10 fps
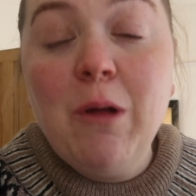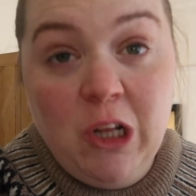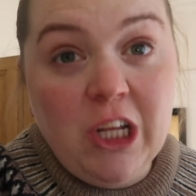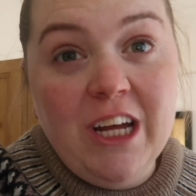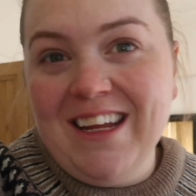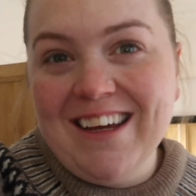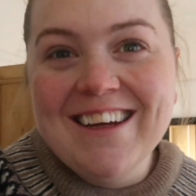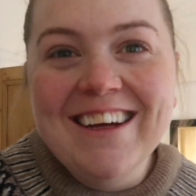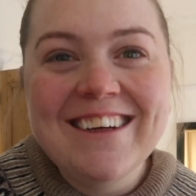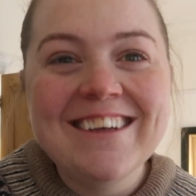learning.
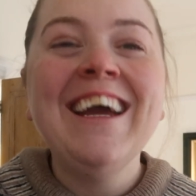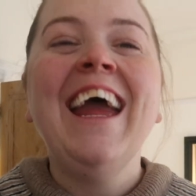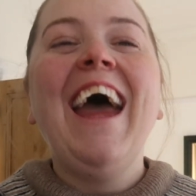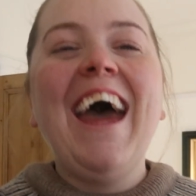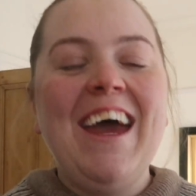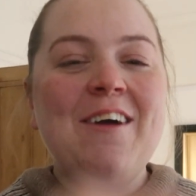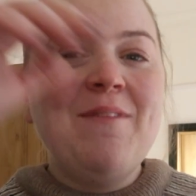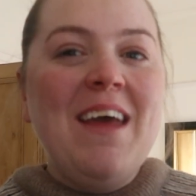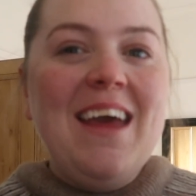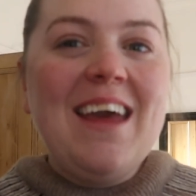
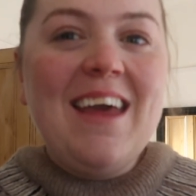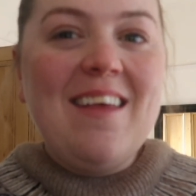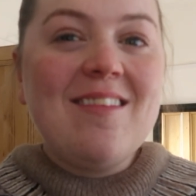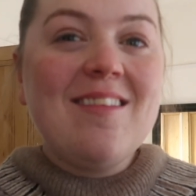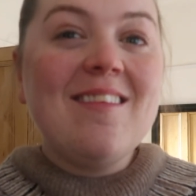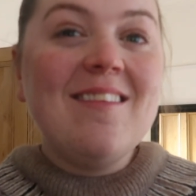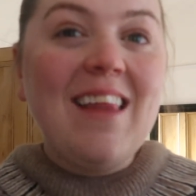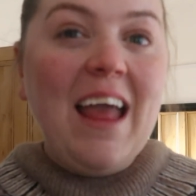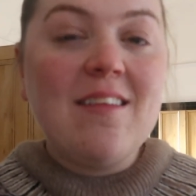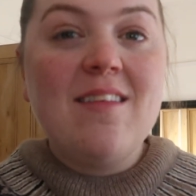It's
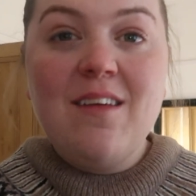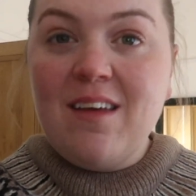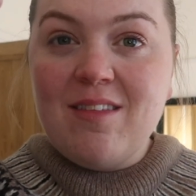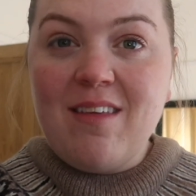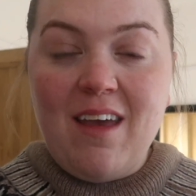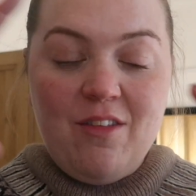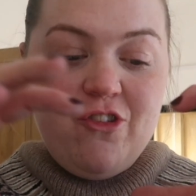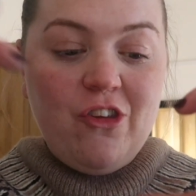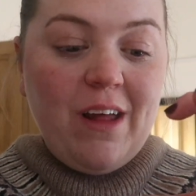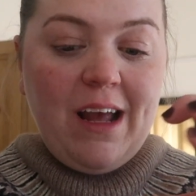like, see, it's
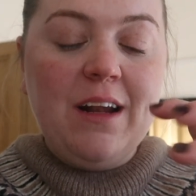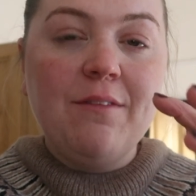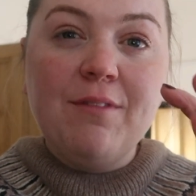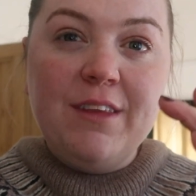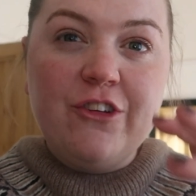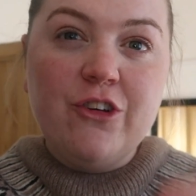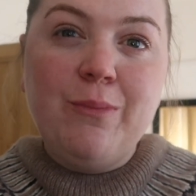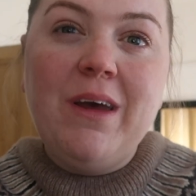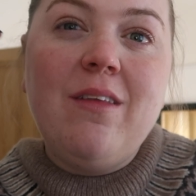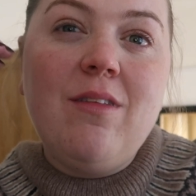just that kind of initial
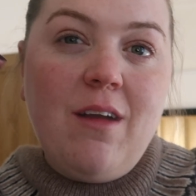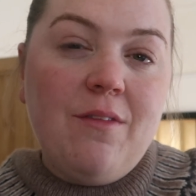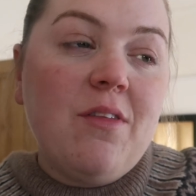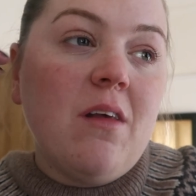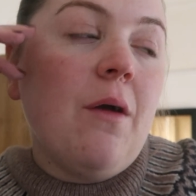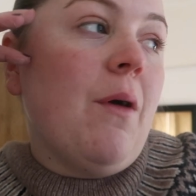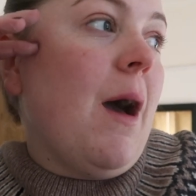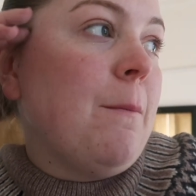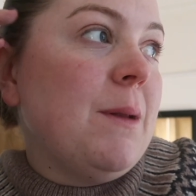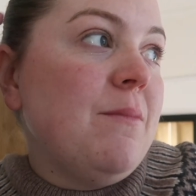bit and stuff. So
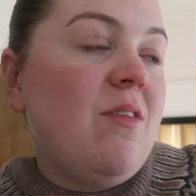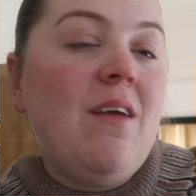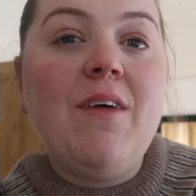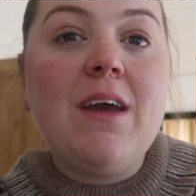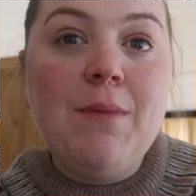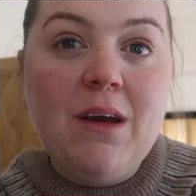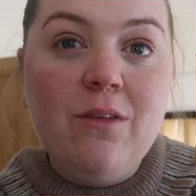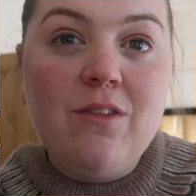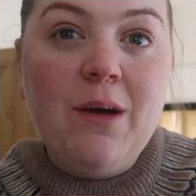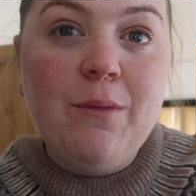I'm going to see if I can make
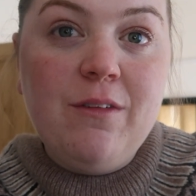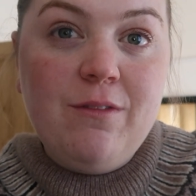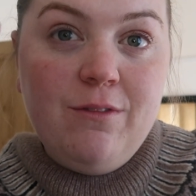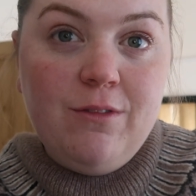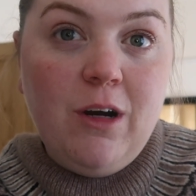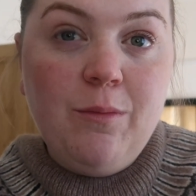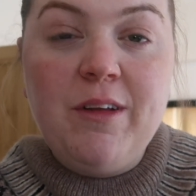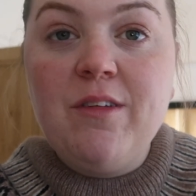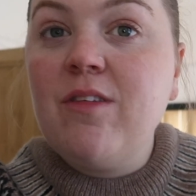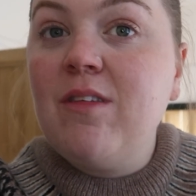contact with Rob
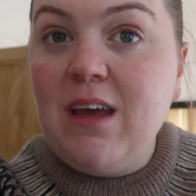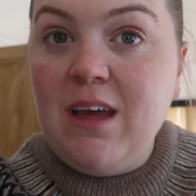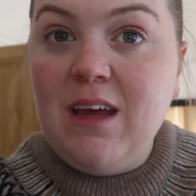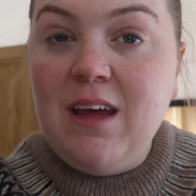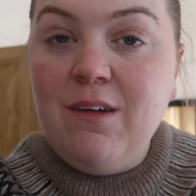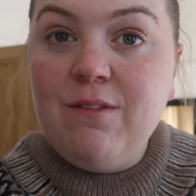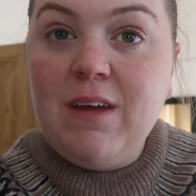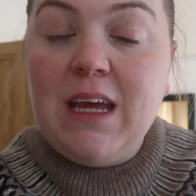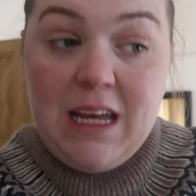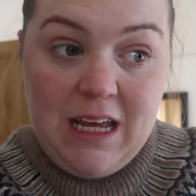and just see if
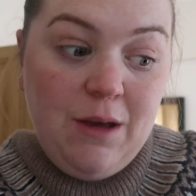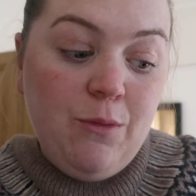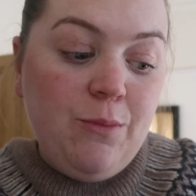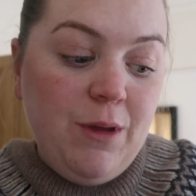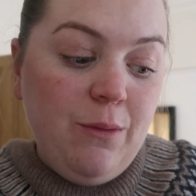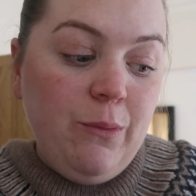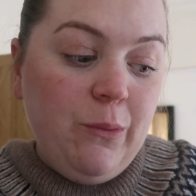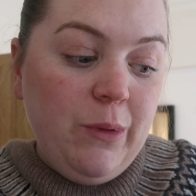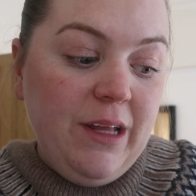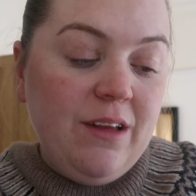he would be
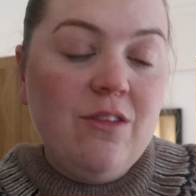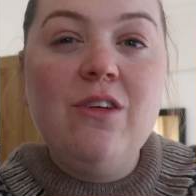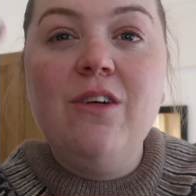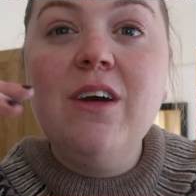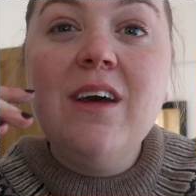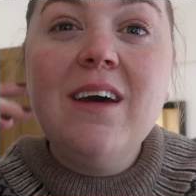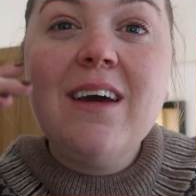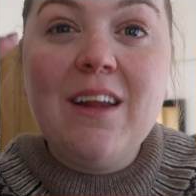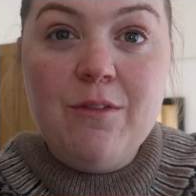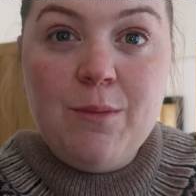willing to
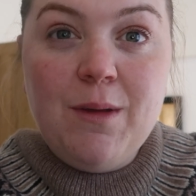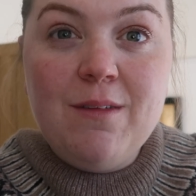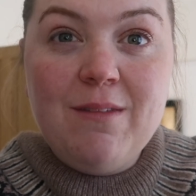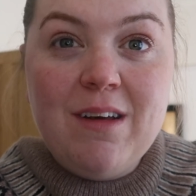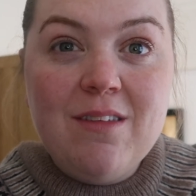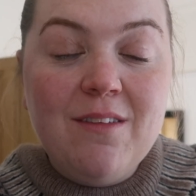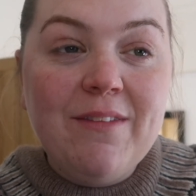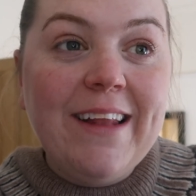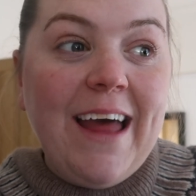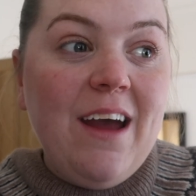kind of remove the rest of
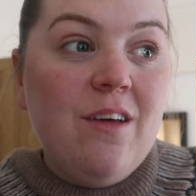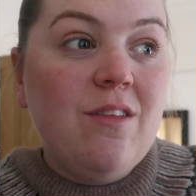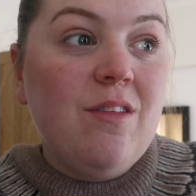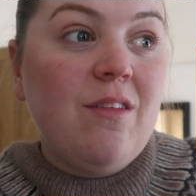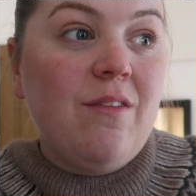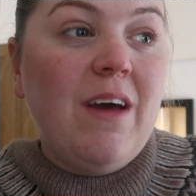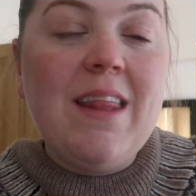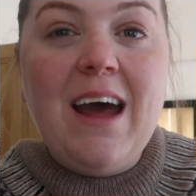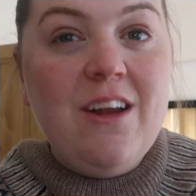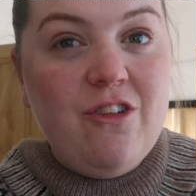the layers and stuff like
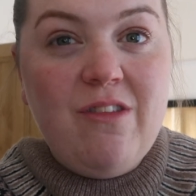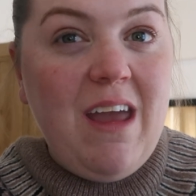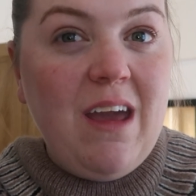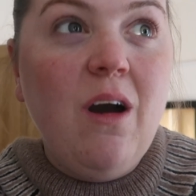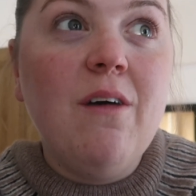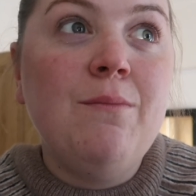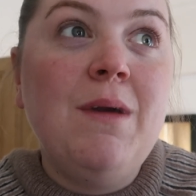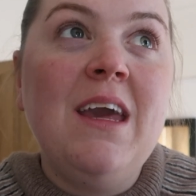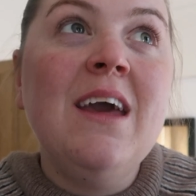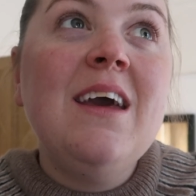that and just take it off
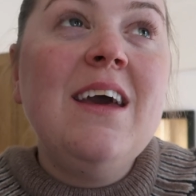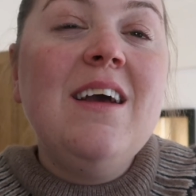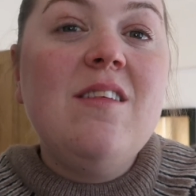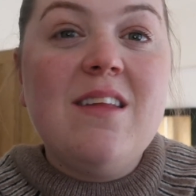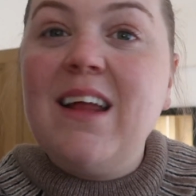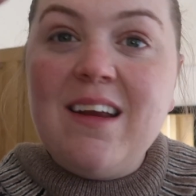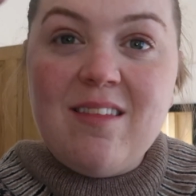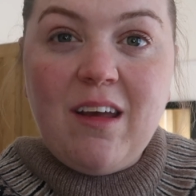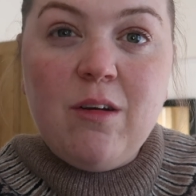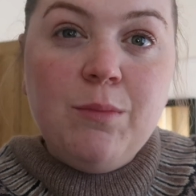me so that
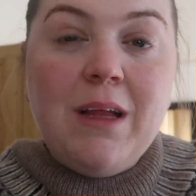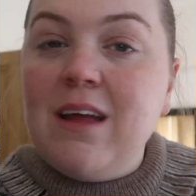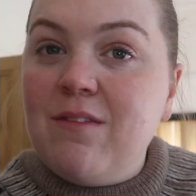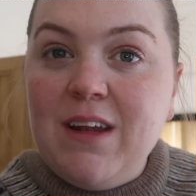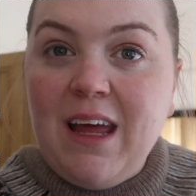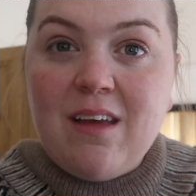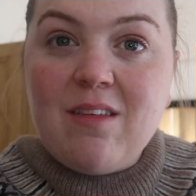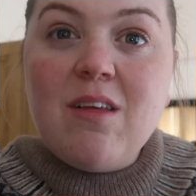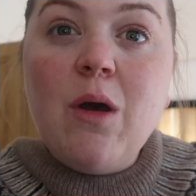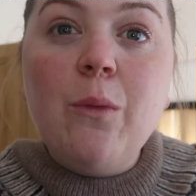it's like completed for
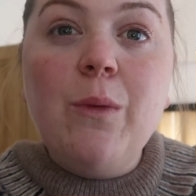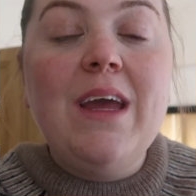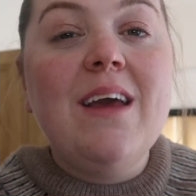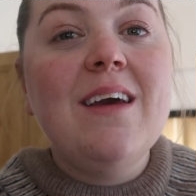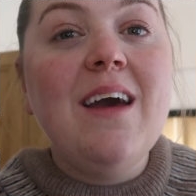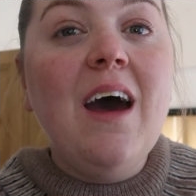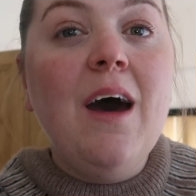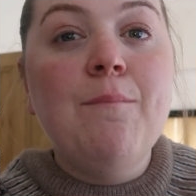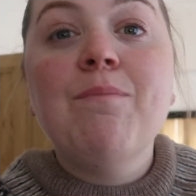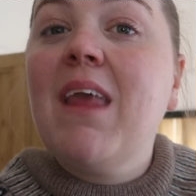next week.
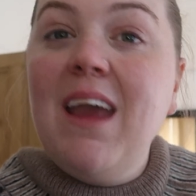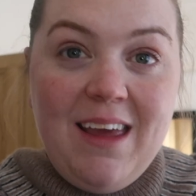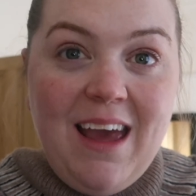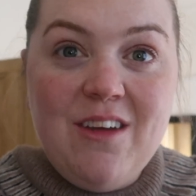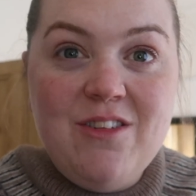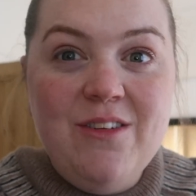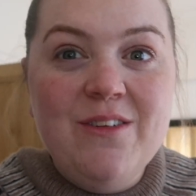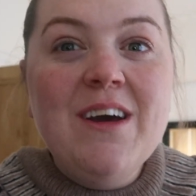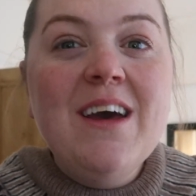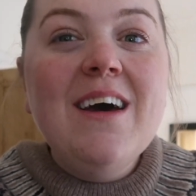In case you
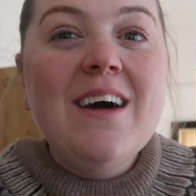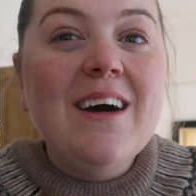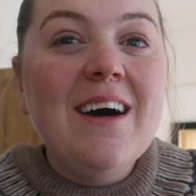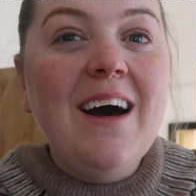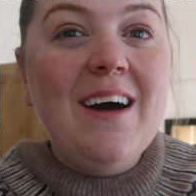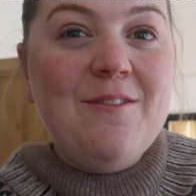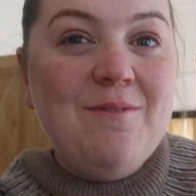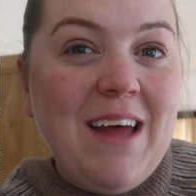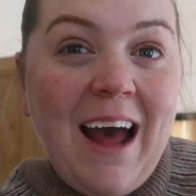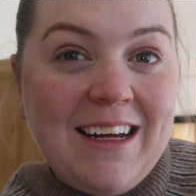
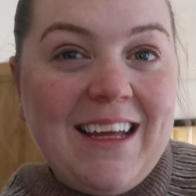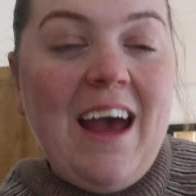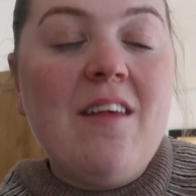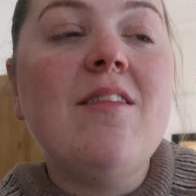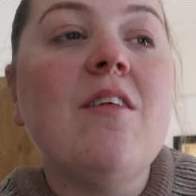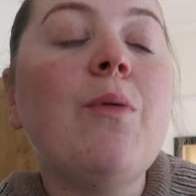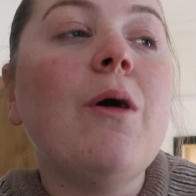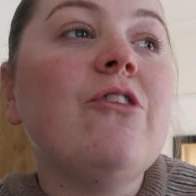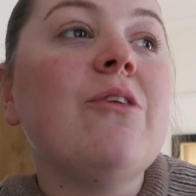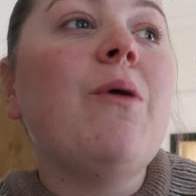hadn't guessed, this
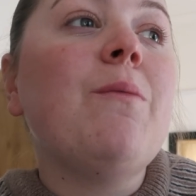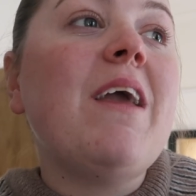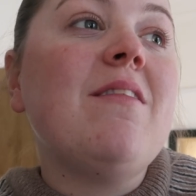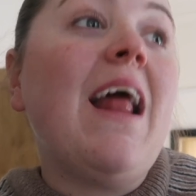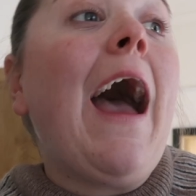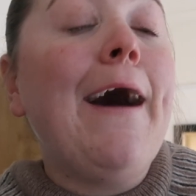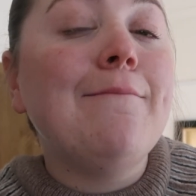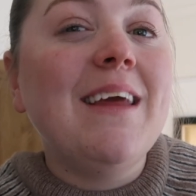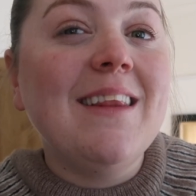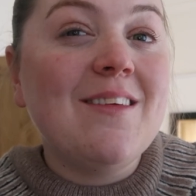project probably isn't
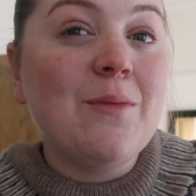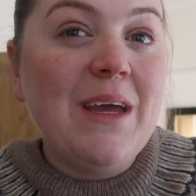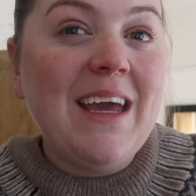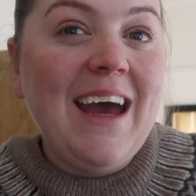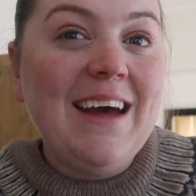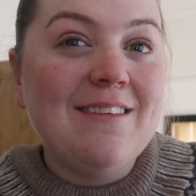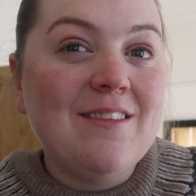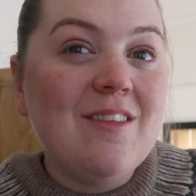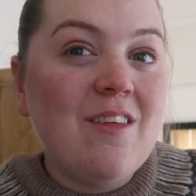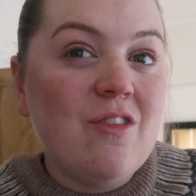happening this
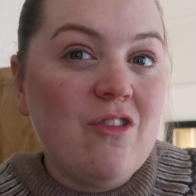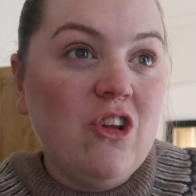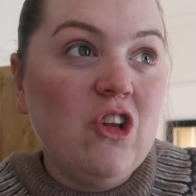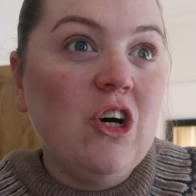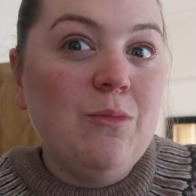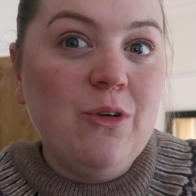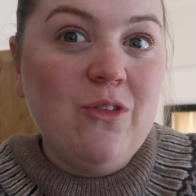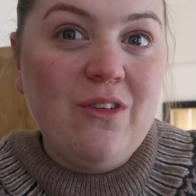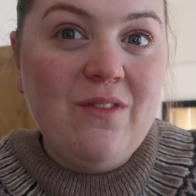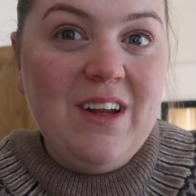weekend. There's just a lot more
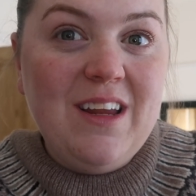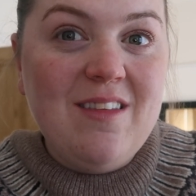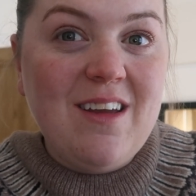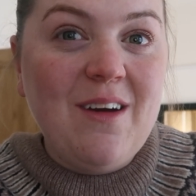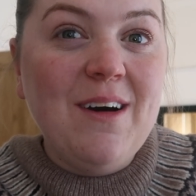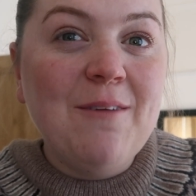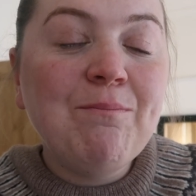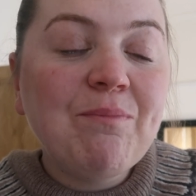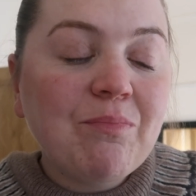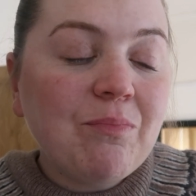stuff that needs to go on.